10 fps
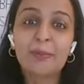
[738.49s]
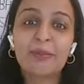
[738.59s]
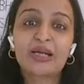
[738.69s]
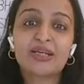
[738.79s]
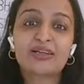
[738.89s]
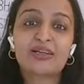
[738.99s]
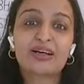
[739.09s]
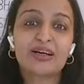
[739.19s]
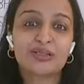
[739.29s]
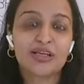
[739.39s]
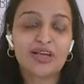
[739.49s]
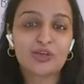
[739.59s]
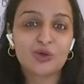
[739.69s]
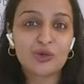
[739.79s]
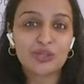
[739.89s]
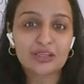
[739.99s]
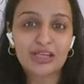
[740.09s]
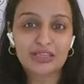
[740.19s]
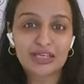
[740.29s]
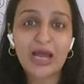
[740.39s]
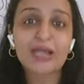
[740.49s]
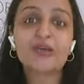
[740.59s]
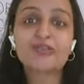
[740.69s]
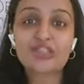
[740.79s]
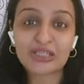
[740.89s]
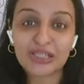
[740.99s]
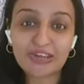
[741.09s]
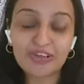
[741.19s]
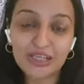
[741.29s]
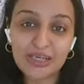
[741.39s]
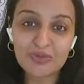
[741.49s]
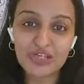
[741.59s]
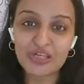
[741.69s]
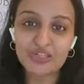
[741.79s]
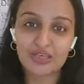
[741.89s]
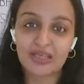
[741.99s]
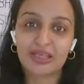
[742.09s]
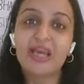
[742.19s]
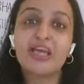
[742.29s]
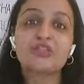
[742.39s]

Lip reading: But you know, the kind of chutney will keep changing.